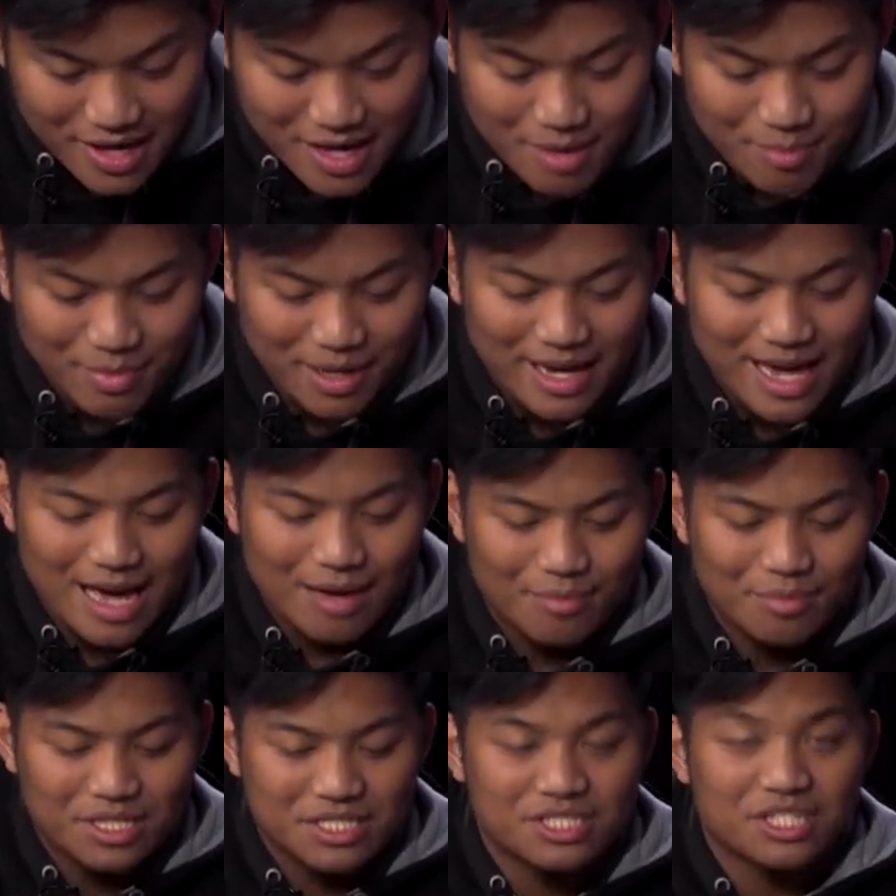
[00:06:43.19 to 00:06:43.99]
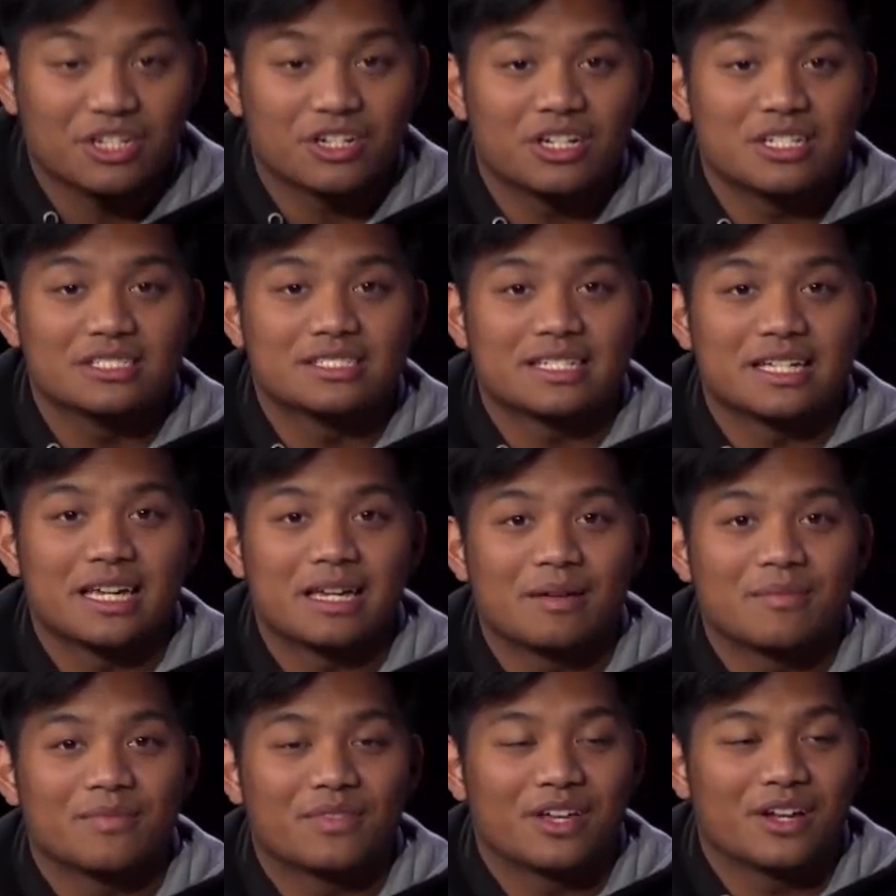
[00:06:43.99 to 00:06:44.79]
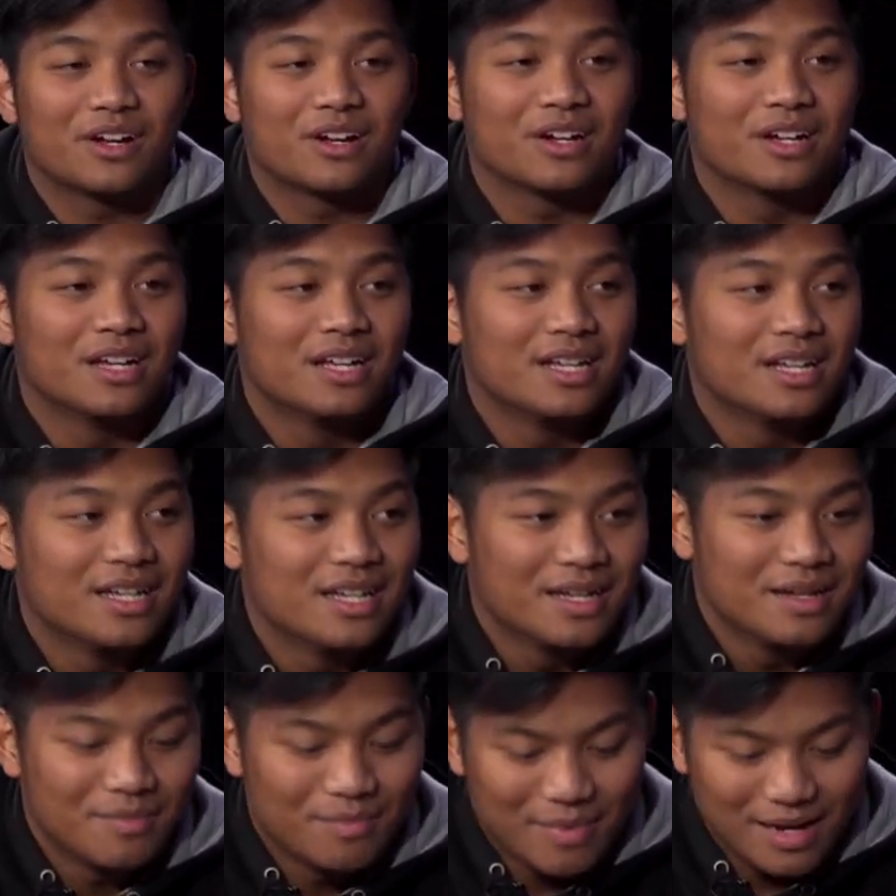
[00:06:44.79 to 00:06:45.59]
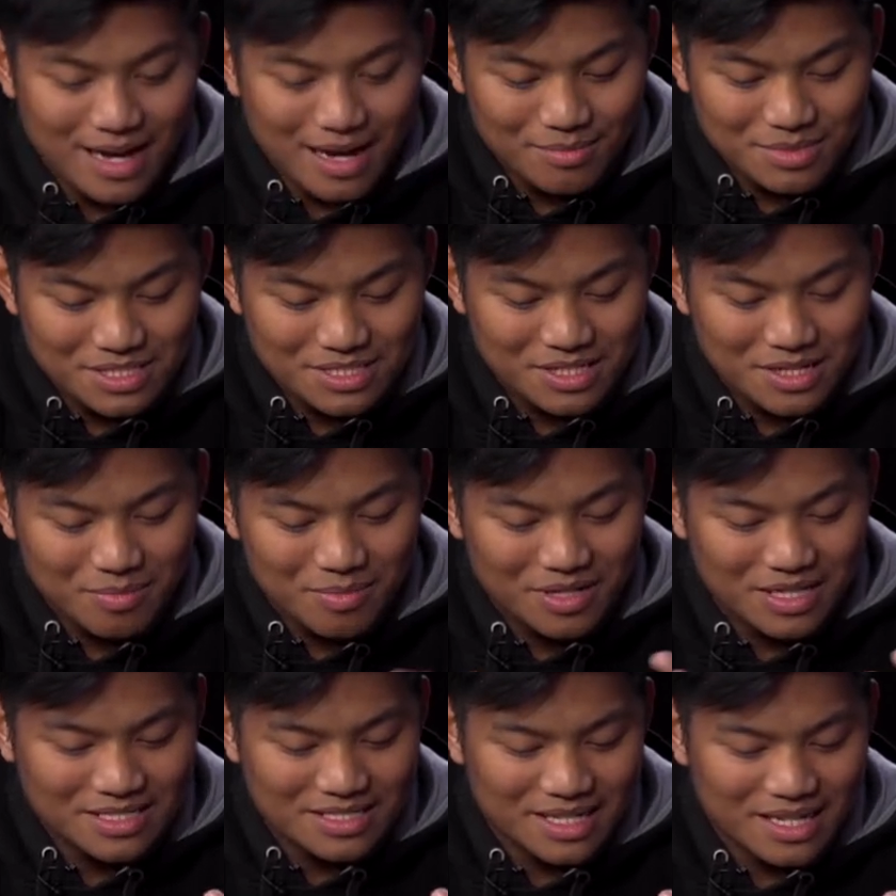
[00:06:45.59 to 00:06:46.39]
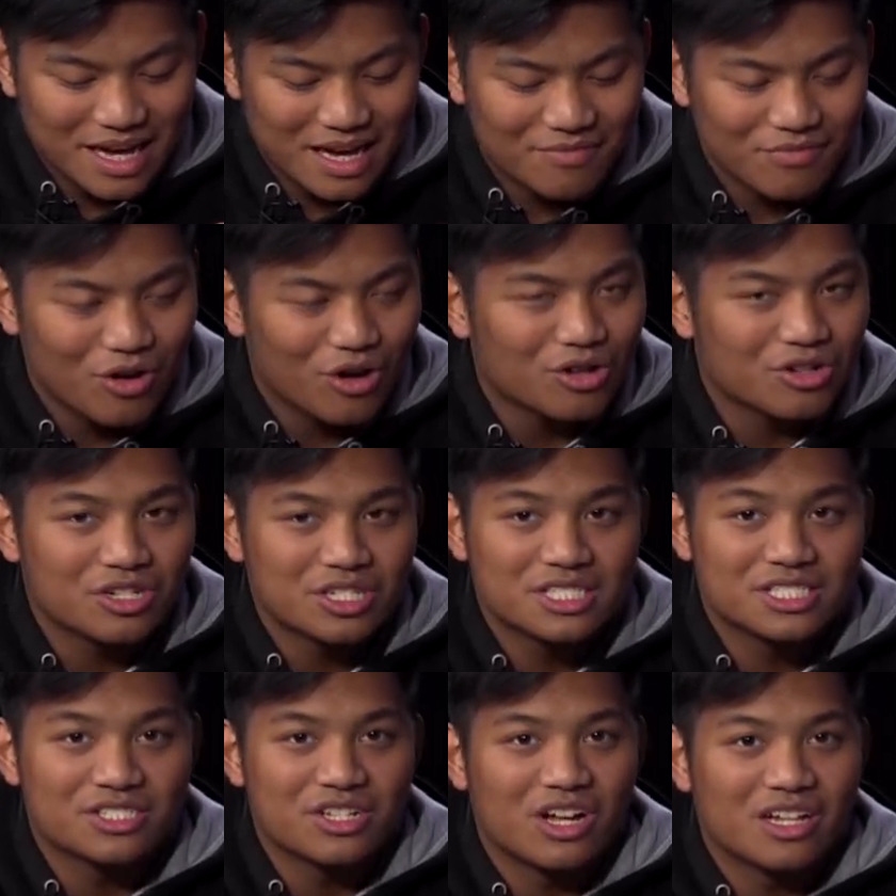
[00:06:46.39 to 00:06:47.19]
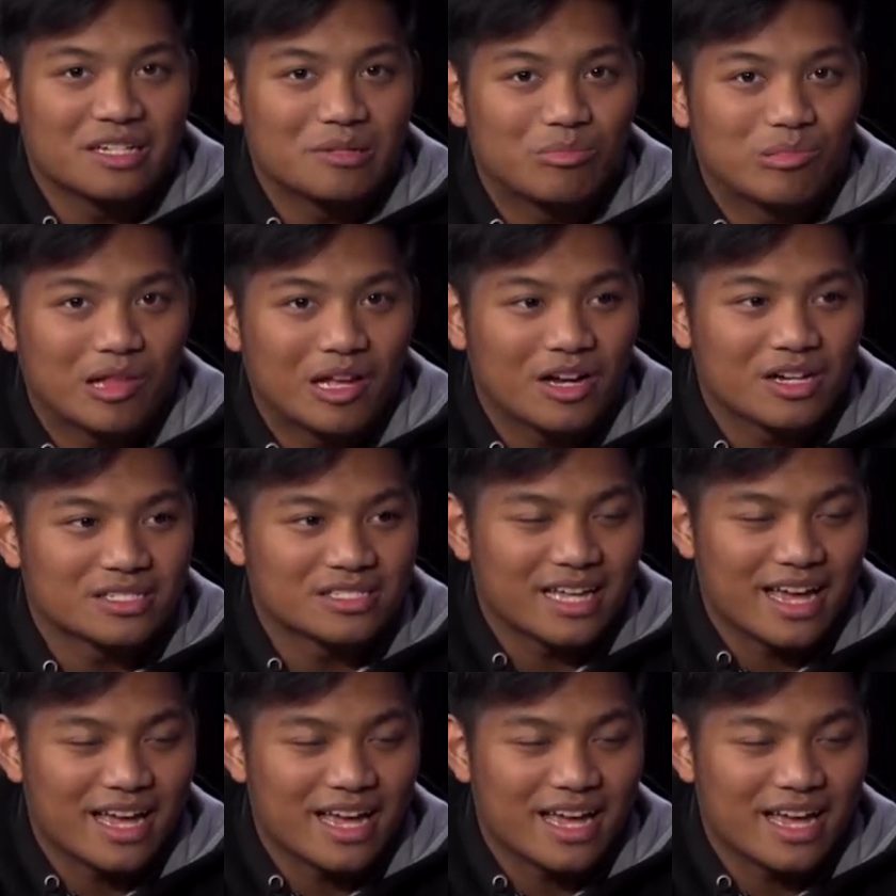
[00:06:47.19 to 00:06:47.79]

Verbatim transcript: Mm. Miami is a good team. They're Miami's good because they have all good solid players.